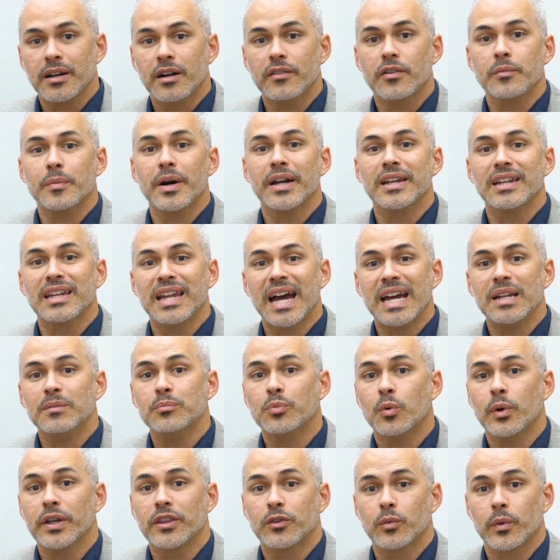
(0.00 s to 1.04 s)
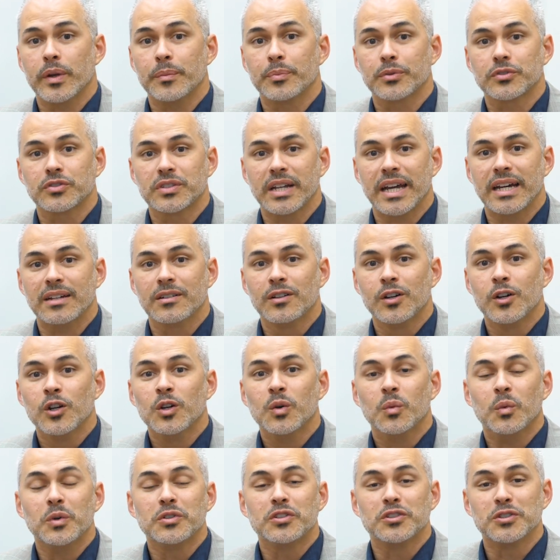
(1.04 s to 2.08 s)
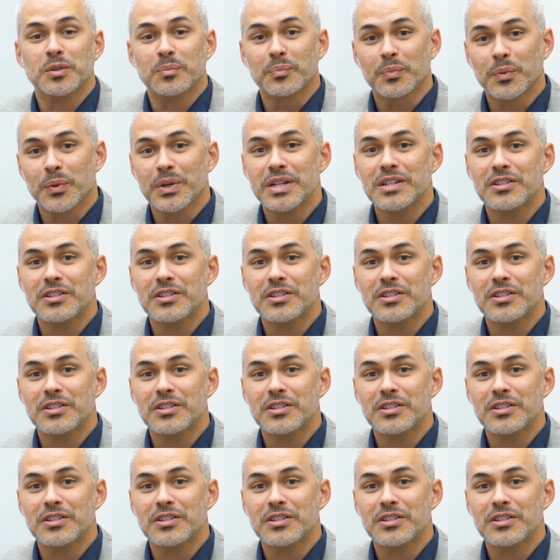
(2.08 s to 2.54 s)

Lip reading: of about 9.3%, which is a pretty